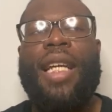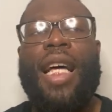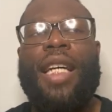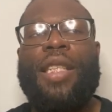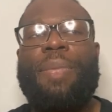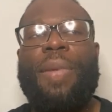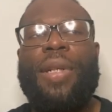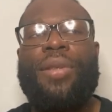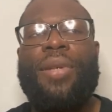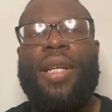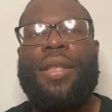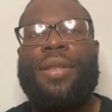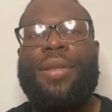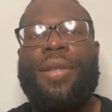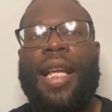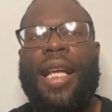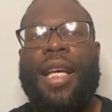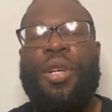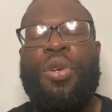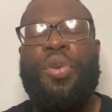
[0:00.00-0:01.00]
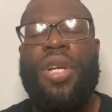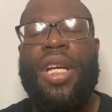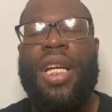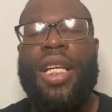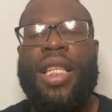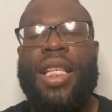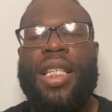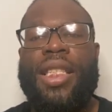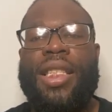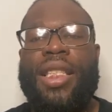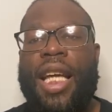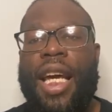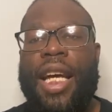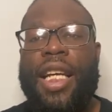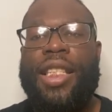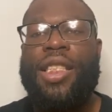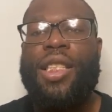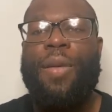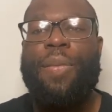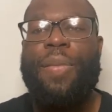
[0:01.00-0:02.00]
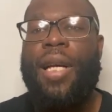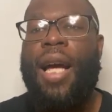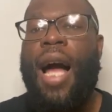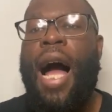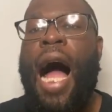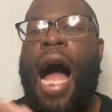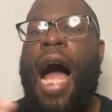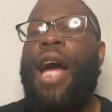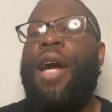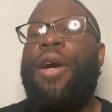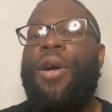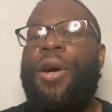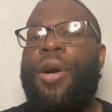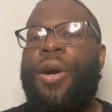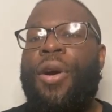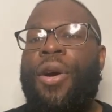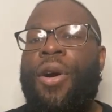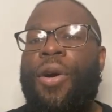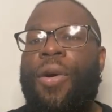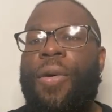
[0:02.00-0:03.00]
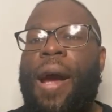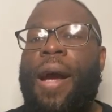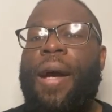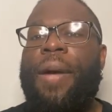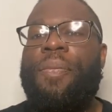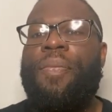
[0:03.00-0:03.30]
best way I can say, like you need the stakes to be higher, right?